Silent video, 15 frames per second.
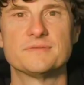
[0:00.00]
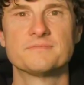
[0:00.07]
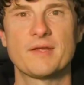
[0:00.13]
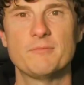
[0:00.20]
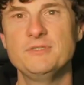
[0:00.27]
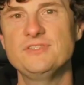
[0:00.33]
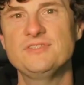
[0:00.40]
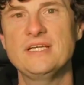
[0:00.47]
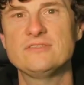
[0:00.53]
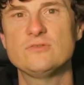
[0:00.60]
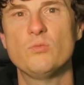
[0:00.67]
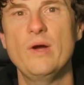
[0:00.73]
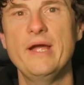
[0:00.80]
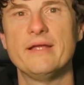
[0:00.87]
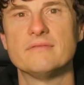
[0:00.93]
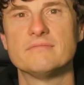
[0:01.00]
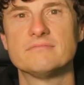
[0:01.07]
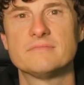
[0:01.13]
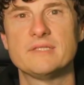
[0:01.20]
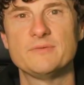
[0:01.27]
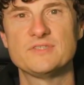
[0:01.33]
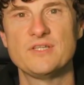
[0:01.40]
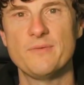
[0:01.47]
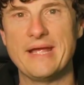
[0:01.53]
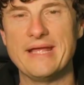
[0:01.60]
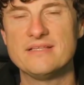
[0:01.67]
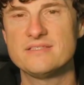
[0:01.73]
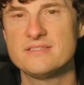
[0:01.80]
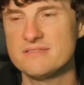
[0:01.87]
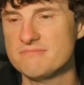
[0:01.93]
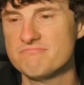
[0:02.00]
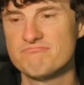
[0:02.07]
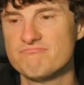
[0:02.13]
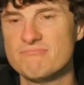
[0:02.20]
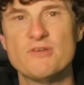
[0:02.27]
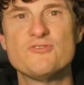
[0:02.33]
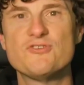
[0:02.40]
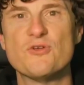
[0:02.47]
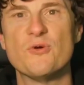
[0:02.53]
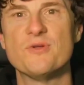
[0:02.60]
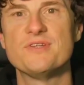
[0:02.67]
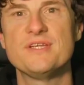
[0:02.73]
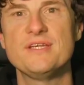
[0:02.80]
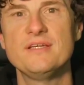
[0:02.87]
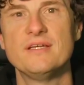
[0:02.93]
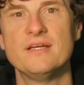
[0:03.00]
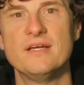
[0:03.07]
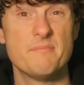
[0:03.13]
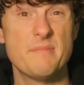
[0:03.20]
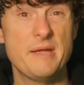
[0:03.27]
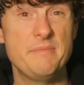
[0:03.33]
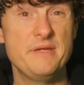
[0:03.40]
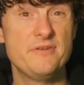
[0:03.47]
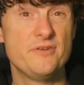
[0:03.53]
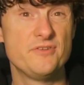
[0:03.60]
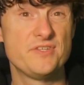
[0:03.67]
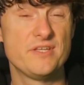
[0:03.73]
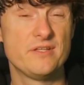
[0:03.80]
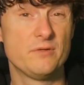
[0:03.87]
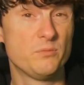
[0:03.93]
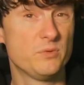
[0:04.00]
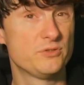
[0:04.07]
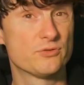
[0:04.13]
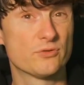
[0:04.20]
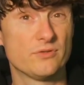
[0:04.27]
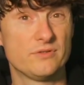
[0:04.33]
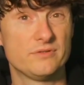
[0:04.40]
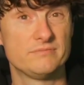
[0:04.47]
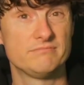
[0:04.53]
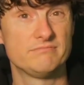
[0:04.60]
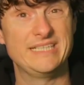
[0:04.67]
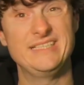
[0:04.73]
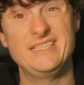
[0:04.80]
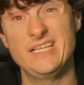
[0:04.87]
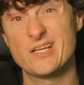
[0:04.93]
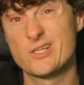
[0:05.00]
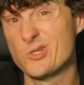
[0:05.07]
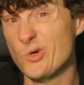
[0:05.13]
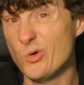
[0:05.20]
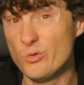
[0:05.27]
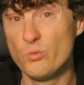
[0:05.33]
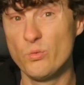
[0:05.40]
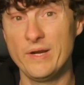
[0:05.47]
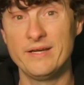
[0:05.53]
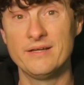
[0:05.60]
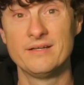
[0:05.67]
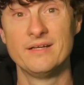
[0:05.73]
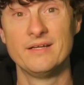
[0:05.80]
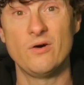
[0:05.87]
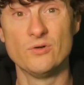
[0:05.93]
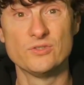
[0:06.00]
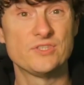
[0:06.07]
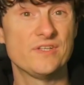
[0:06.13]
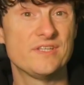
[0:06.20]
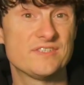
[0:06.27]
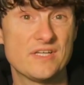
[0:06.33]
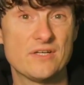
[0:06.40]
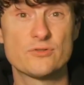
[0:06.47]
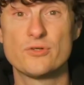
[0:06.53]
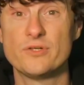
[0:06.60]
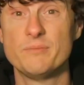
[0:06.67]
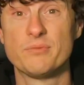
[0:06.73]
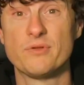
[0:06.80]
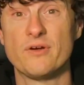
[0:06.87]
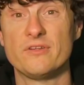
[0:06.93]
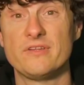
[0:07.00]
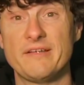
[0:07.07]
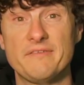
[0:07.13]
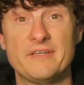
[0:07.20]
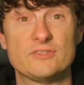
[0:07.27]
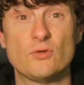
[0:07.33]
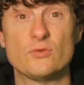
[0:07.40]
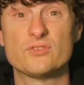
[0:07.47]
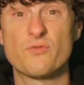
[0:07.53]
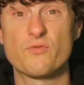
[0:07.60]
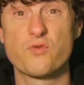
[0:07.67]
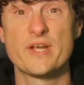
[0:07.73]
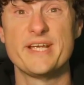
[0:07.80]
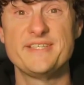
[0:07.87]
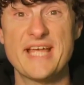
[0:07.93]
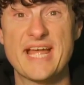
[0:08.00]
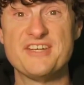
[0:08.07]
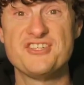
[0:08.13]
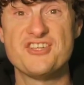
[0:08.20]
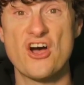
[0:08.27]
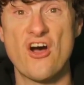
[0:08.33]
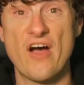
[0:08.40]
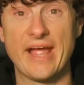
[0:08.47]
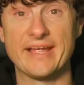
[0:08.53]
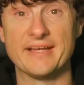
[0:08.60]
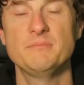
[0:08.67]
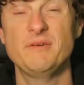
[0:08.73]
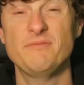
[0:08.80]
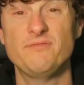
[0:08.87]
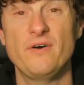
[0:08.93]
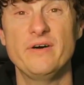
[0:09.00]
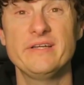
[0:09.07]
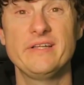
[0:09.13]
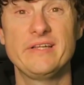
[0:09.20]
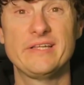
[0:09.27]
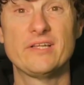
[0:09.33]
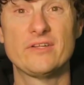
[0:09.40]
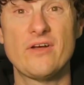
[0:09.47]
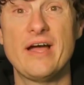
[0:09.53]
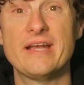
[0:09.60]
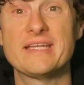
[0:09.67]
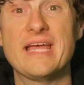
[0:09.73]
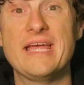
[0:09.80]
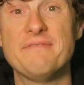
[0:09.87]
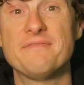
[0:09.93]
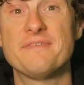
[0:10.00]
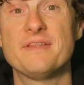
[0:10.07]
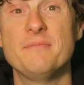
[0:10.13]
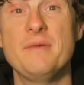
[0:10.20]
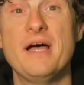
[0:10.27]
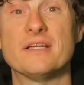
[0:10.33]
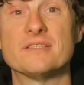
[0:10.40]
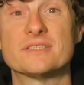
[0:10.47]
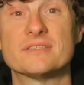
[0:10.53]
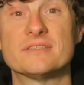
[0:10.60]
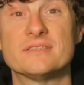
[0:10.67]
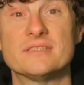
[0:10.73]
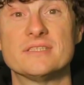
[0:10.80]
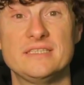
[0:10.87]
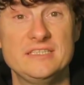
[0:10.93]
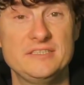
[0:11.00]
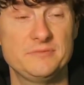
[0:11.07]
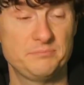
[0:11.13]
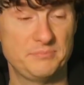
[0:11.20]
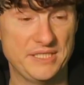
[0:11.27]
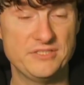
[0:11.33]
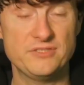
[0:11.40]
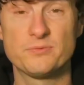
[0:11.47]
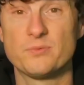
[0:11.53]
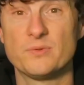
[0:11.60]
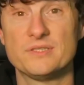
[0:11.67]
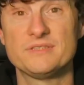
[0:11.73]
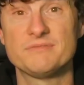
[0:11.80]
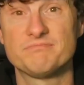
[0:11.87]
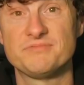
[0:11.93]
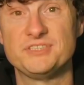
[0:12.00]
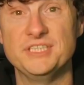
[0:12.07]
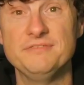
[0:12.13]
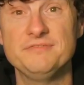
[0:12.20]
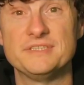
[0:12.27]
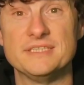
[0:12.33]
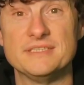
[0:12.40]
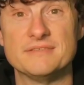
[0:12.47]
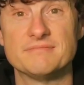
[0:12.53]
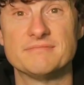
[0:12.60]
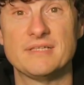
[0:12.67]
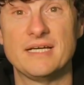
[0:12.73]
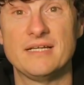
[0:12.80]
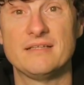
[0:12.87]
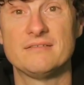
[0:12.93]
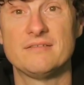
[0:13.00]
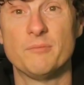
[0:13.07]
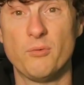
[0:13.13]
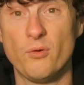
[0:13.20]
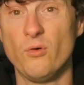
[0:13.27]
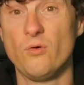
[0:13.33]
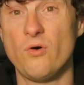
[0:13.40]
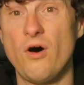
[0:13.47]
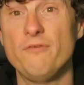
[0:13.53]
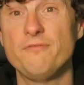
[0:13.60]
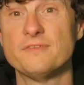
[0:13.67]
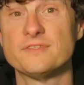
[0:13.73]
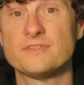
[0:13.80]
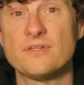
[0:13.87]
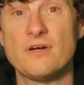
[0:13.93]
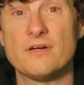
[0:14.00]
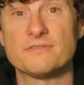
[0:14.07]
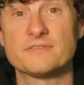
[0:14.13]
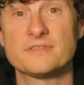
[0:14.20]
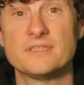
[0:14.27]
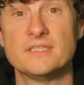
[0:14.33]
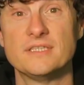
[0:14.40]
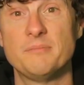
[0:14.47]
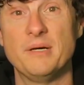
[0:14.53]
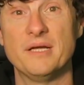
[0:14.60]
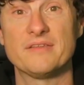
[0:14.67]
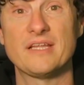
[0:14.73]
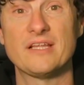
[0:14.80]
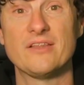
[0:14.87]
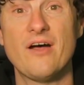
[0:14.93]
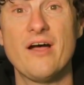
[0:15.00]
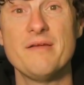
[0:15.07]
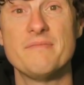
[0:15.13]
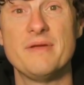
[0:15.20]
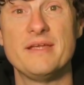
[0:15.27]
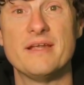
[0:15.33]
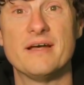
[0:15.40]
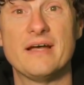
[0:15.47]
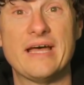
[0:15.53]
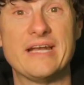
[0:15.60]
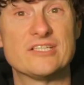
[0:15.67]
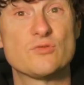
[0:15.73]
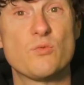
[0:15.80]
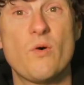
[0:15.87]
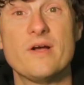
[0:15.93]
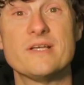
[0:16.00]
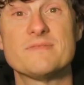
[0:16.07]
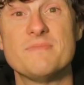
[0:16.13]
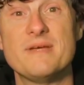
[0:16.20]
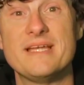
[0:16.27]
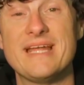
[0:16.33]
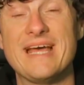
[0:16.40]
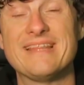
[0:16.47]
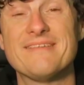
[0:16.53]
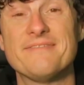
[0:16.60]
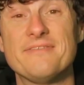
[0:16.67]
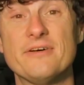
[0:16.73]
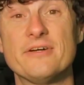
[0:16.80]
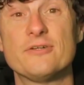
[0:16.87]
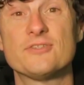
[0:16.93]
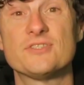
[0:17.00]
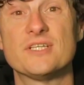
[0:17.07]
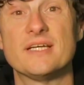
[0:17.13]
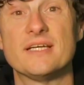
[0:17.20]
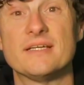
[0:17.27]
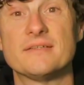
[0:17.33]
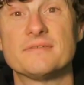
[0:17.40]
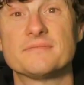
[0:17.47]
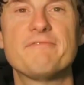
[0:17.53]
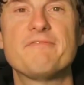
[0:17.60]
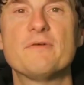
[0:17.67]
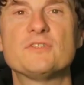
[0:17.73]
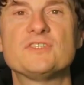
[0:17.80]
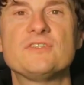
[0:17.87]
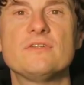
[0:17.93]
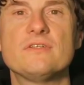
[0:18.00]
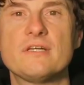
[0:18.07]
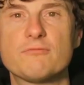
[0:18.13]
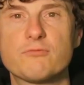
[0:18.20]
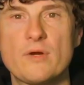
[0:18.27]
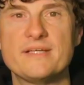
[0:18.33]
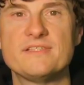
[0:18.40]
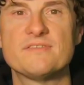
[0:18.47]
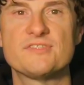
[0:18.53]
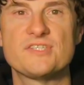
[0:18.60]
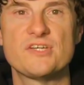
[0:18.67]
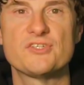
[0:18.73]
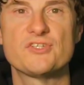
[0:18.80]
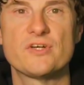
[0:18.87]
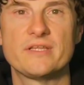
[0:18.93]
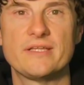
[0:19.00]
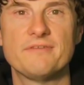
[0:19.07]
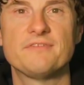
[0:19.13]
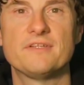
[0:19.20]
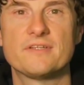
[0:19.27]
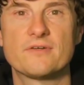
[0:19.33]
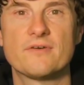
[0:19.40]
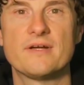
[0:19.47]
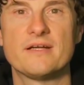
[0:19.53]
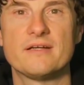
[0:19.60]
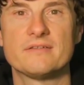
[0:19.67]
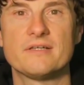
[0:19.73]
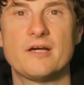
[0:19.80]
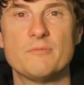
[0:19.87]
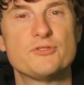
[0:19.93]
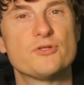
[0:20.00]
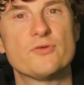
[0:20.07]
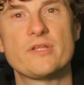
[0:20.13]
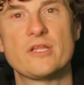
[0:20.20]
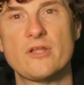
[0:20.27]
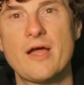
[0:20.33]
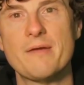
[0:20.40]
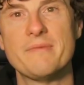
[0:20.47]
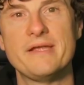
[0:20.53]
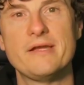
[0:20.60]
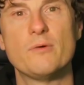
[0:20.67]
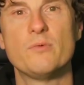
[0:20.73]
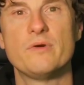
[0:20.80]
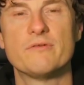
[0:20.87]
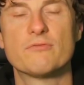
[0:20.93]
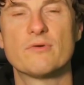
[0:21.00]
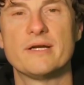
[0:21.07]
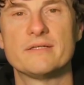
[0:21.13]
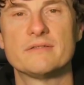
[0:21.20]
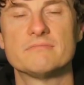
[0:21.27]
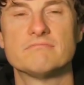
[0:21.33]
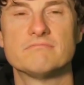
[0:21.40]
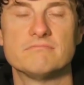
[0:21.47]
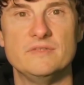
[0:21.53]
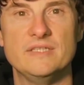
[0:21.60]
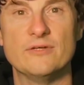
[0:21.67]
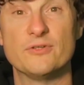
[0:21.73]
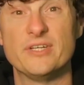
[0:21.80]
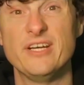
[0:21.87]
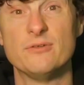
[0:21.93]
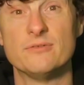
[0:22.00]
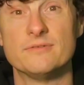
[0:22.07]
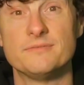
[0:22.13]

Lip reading: And we just had to wait. There was no answers, no certainty. Maybe New Zealand would draw. India could win. Also, the sun could implode, leaving us all to freeze and die. But finally, the light came for the match. This pitch was shifty, and the ball often soft. But the light meter and its wise men had the final say. If there was still enough rays of sunshine left at the ground, I'm sure the light meter would have read 0-0.